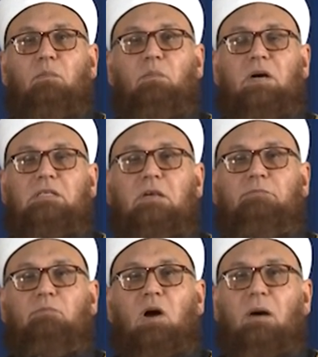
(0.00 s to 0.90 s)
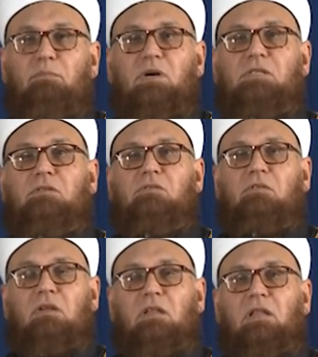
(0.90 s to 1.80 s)
But if Muhammad
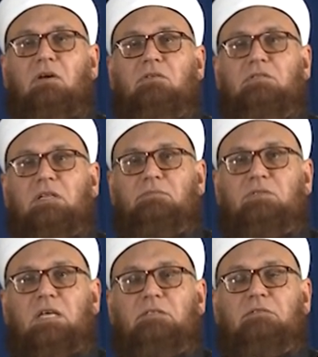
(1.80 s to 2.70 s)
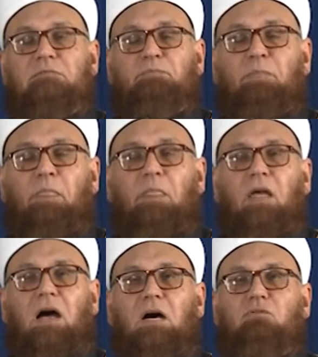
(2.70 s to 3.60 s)
sallallahu alaihi wasallam says,
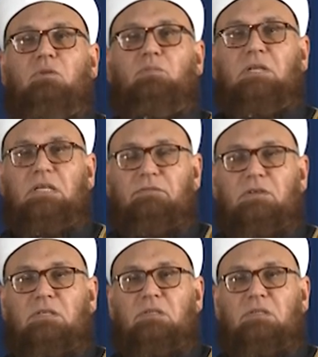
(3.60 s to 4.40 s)
I will believe it,